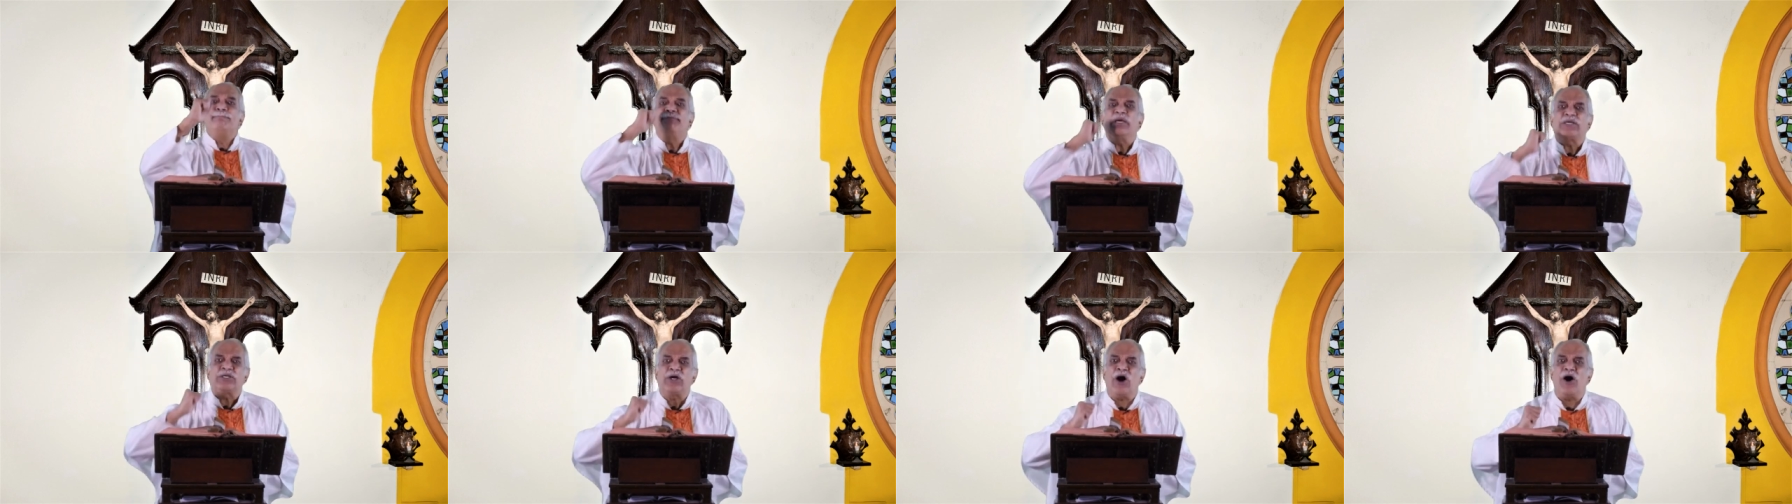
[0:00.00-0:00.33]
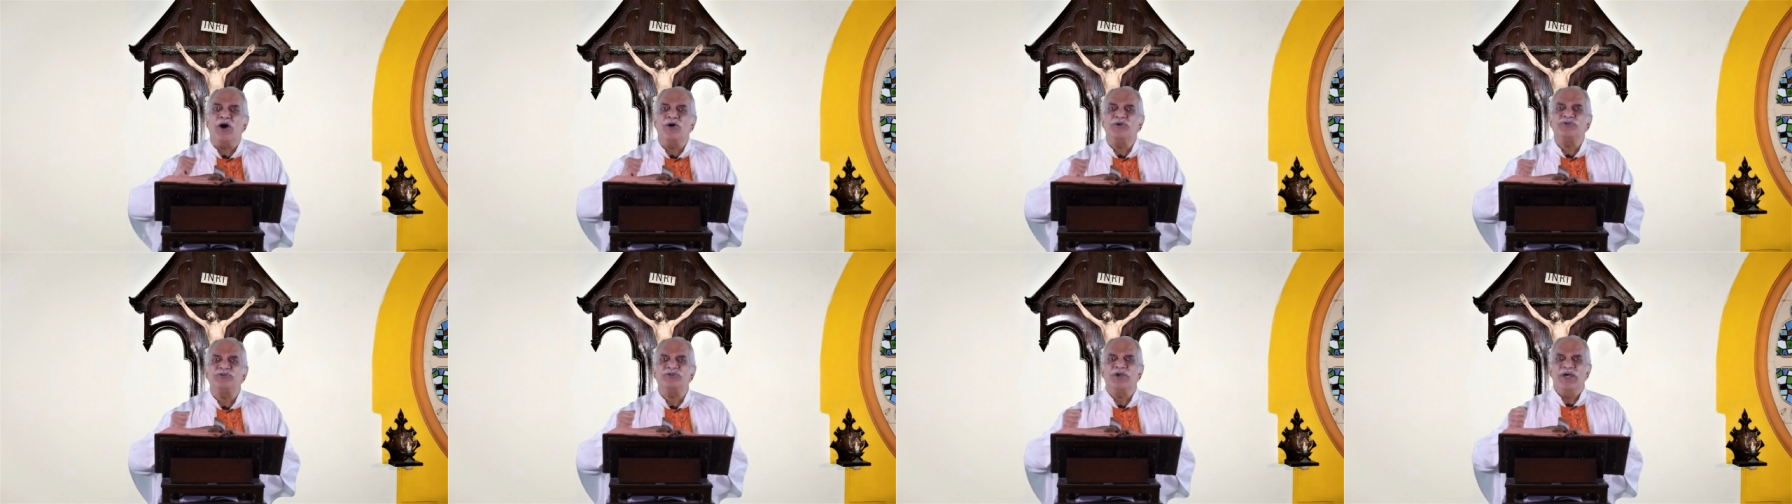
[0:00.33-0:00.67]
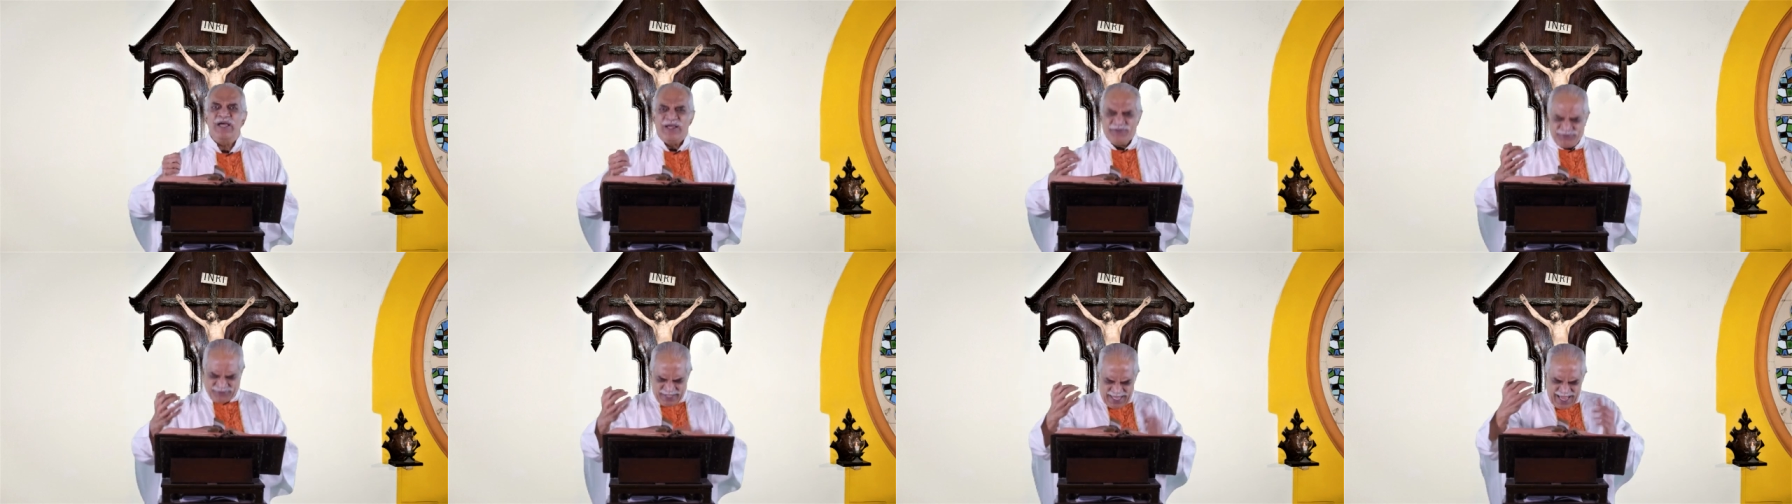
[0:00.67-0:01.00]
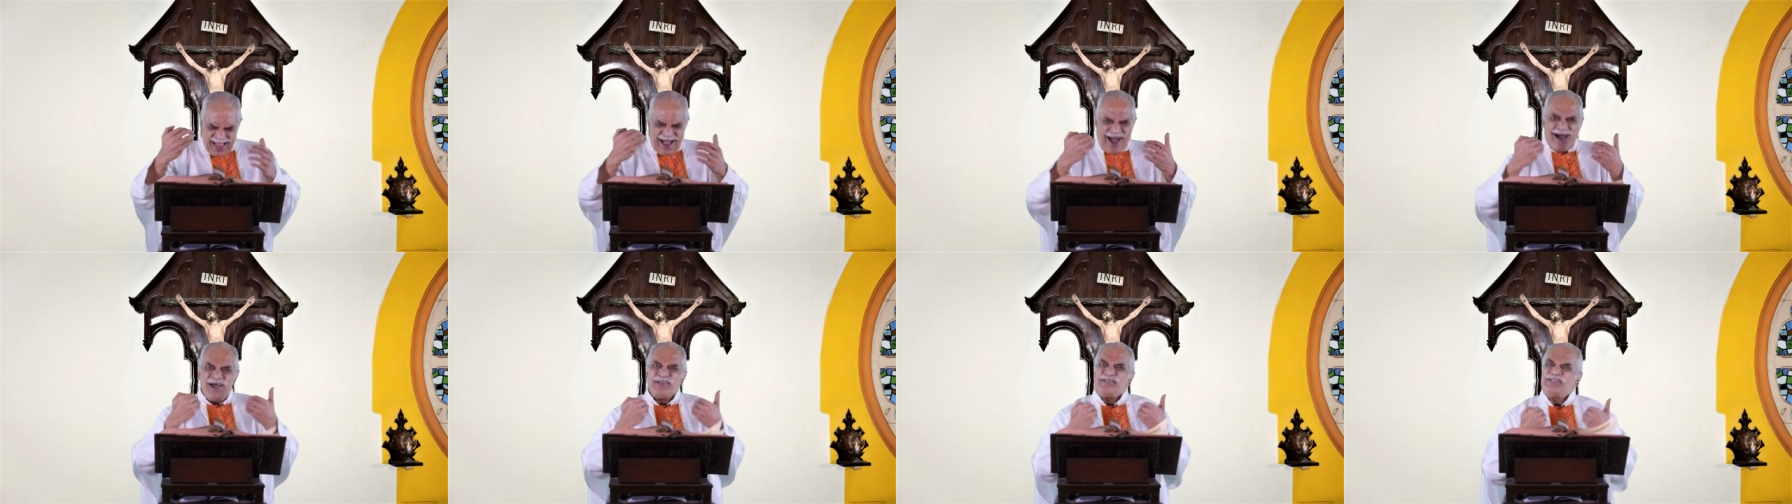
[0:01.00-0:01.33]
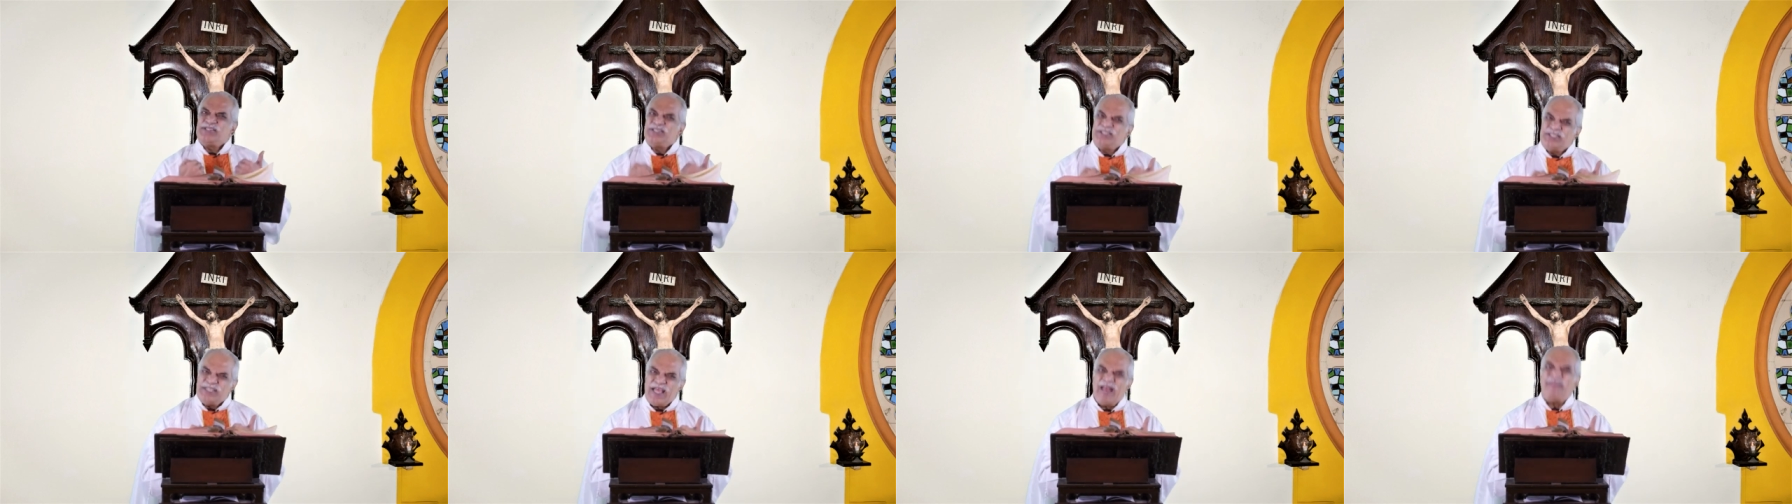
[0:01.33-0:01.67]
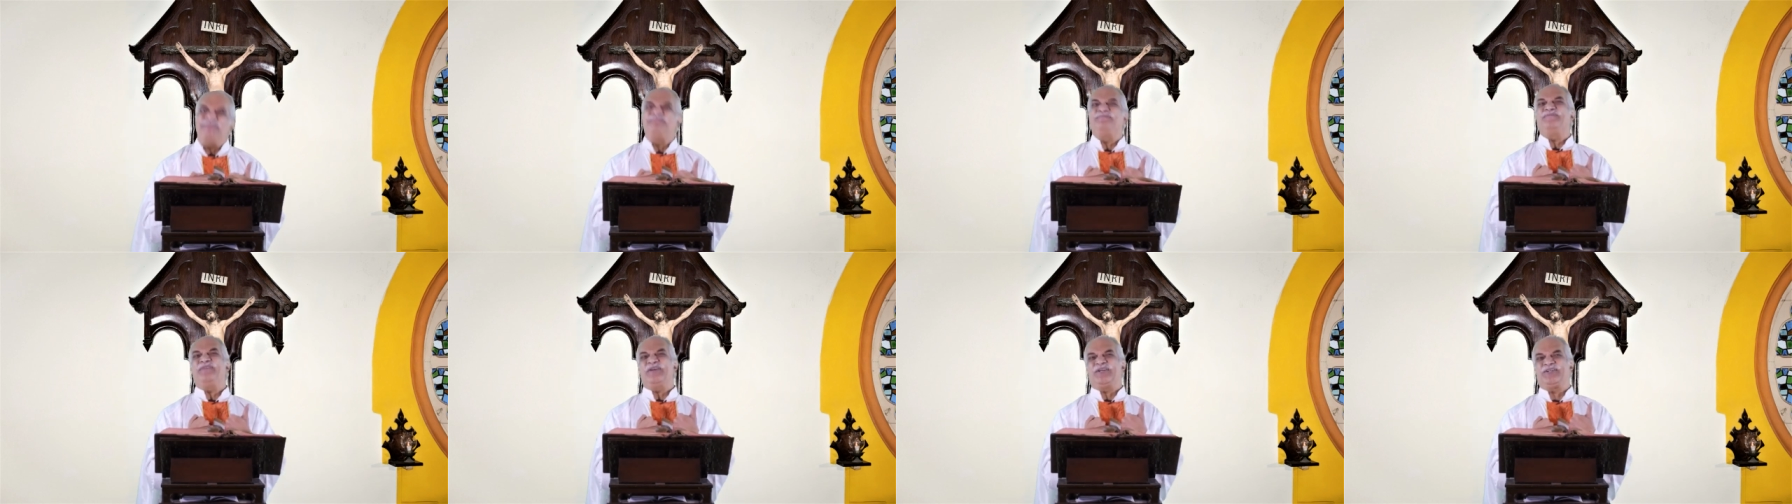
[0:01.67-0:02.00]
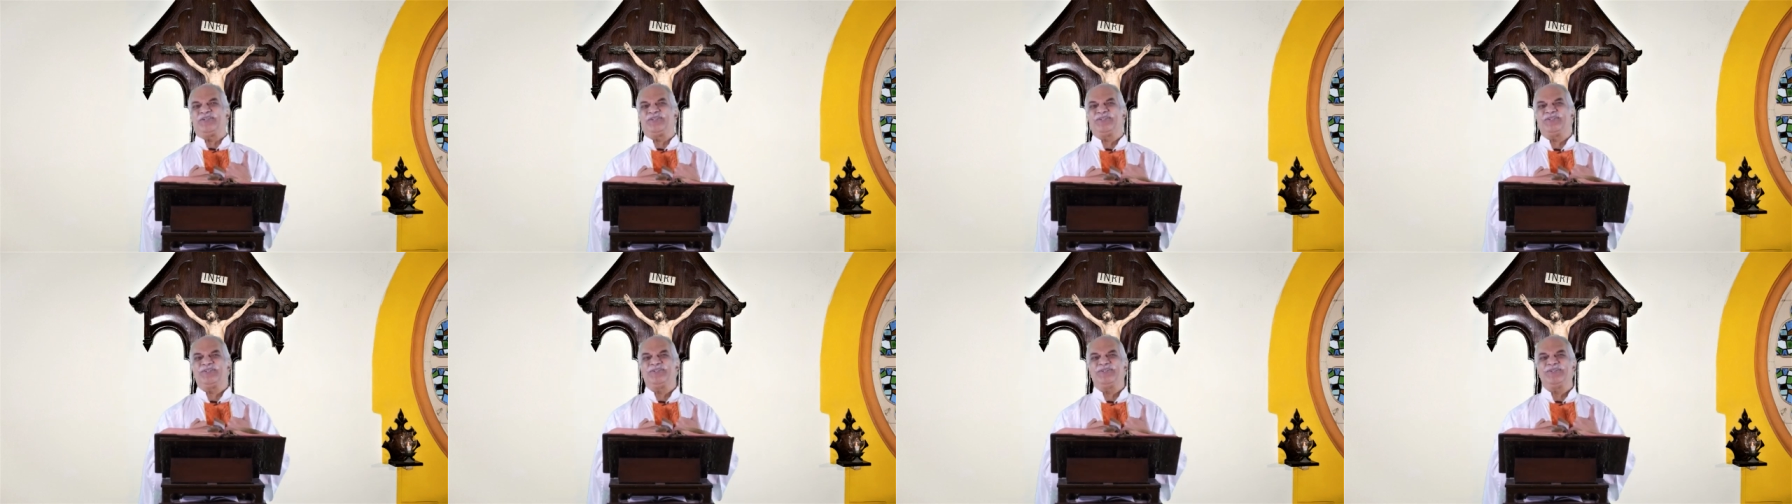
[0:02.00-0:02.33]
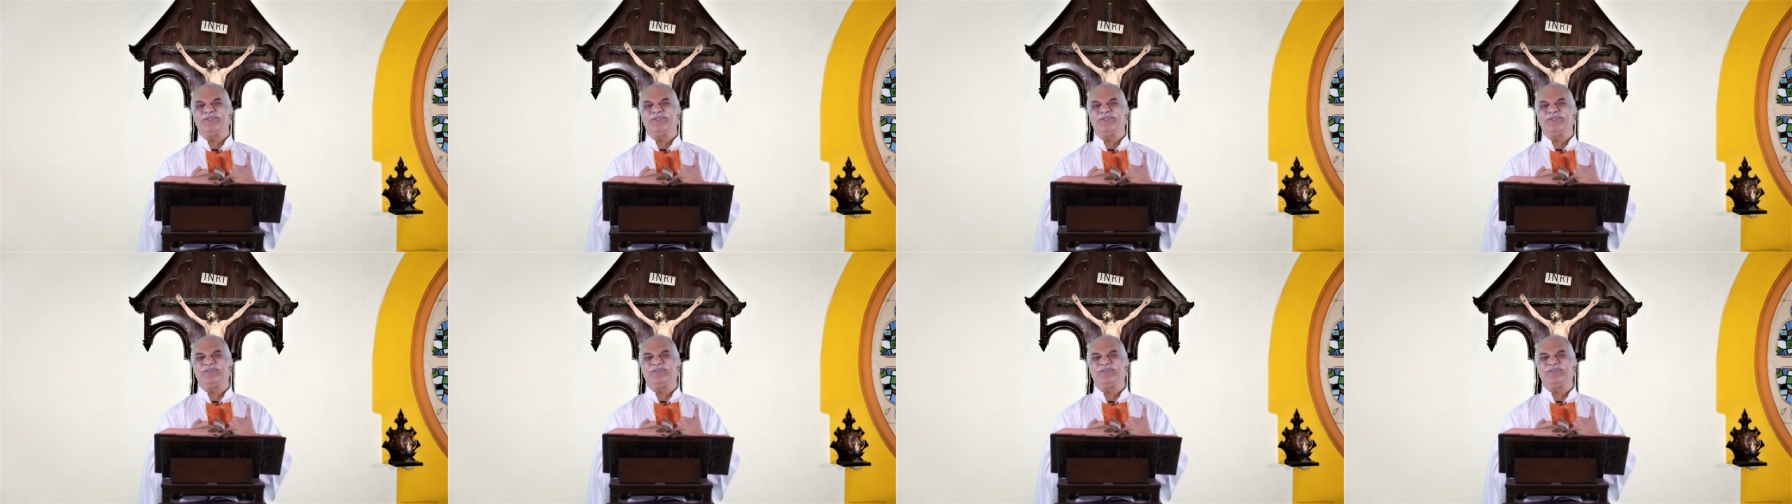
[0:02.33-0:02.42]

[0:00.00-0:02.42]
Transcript: because they are selfish.